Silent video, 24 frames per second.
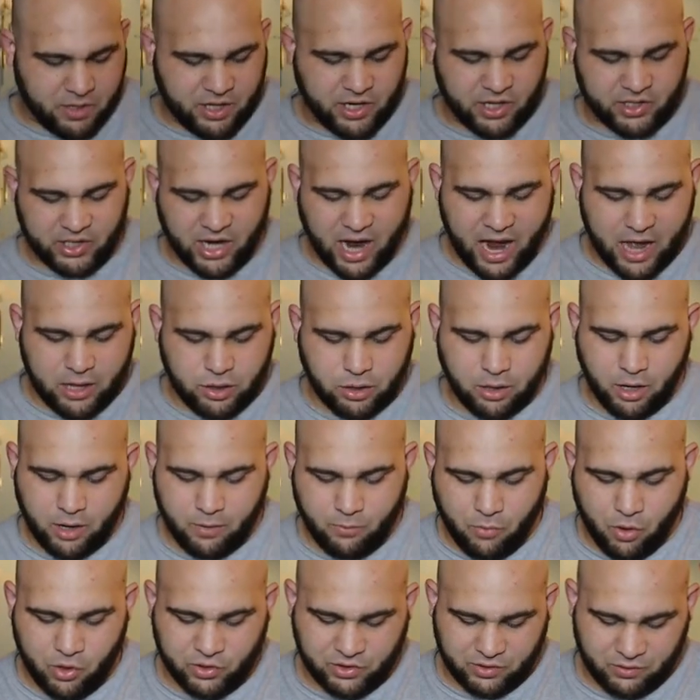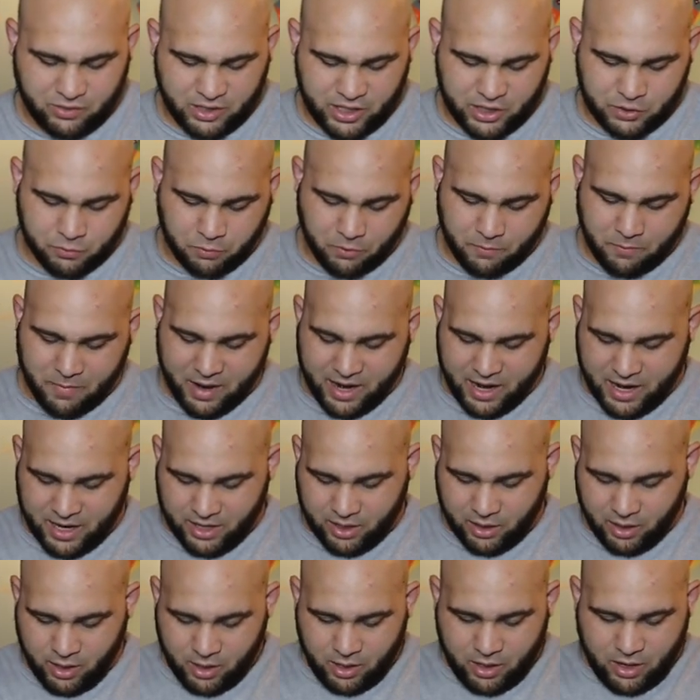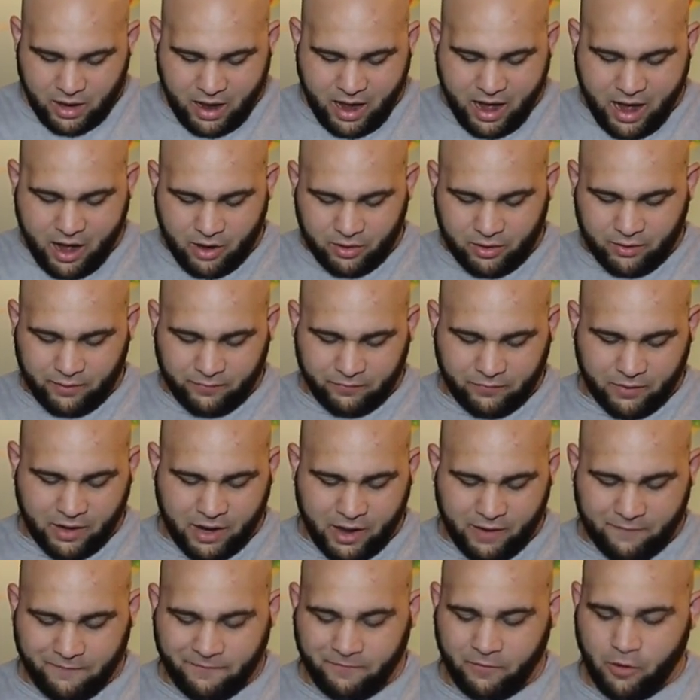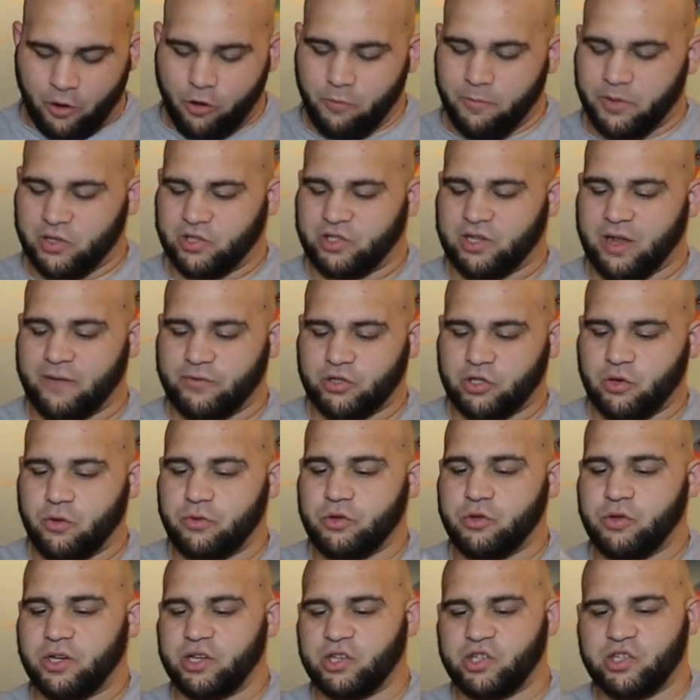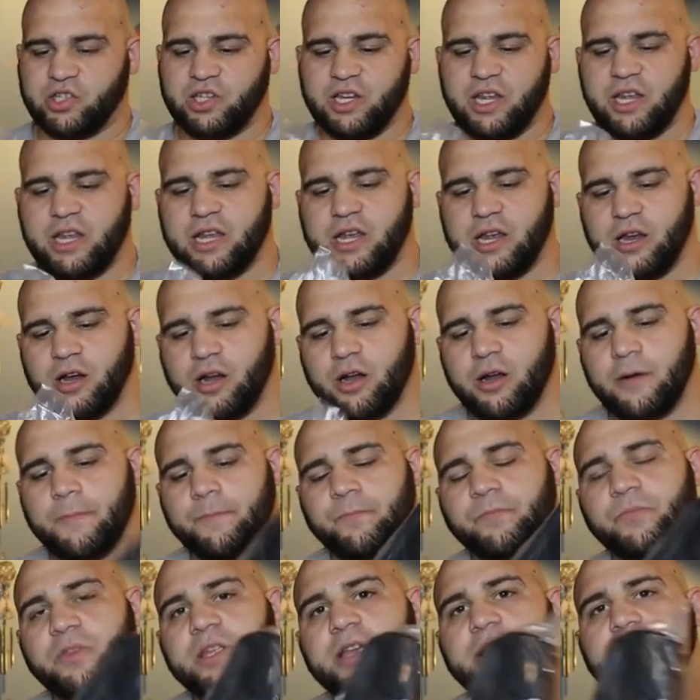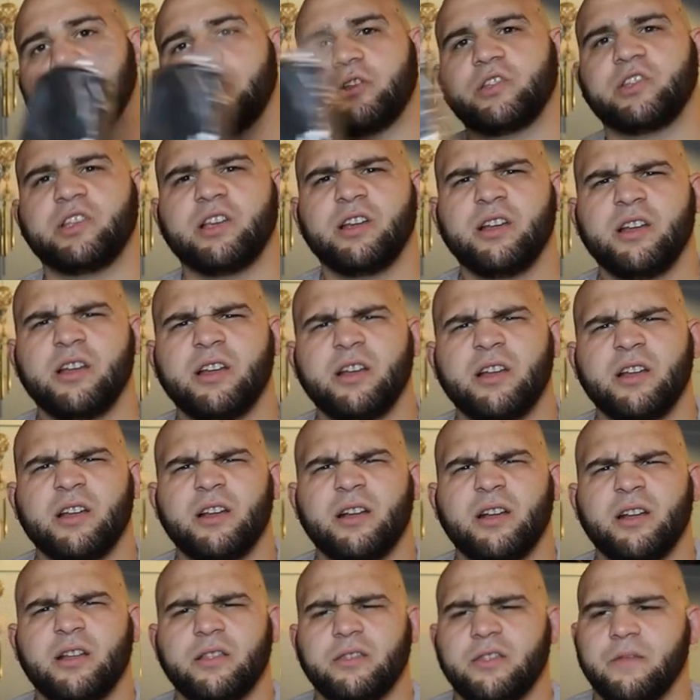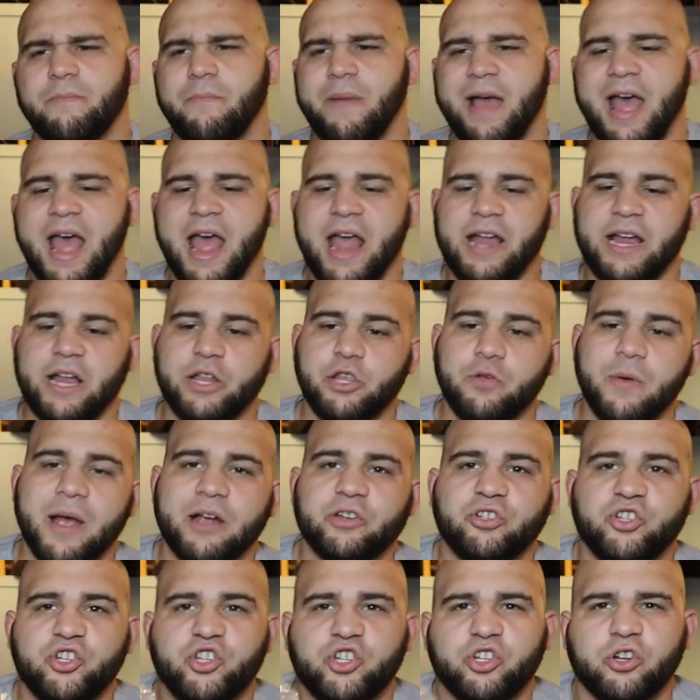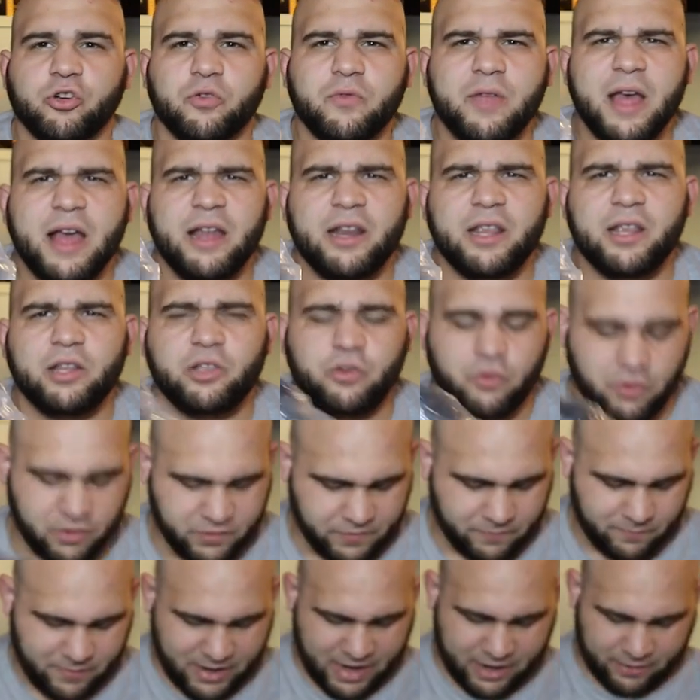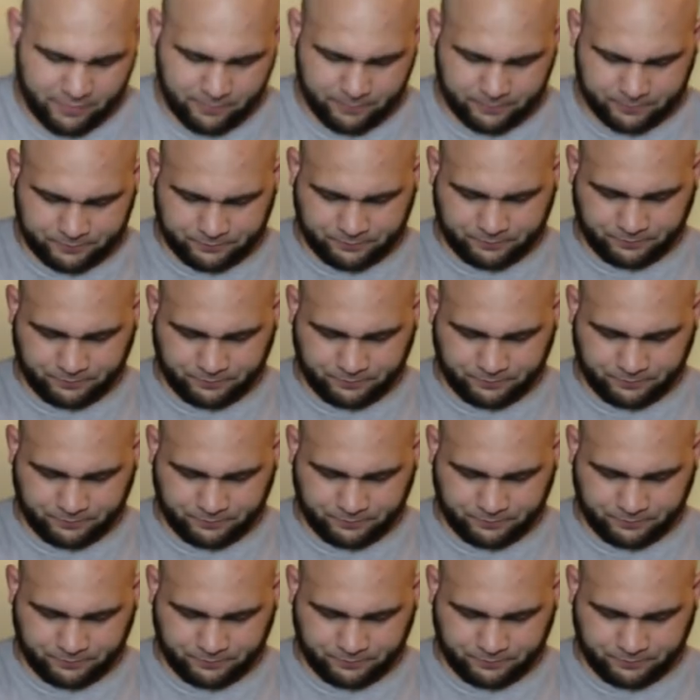because I thought most of these were made out of uh, foam and stuff. So you can see here, here's the bag, and you actually screw that in towards the bottom.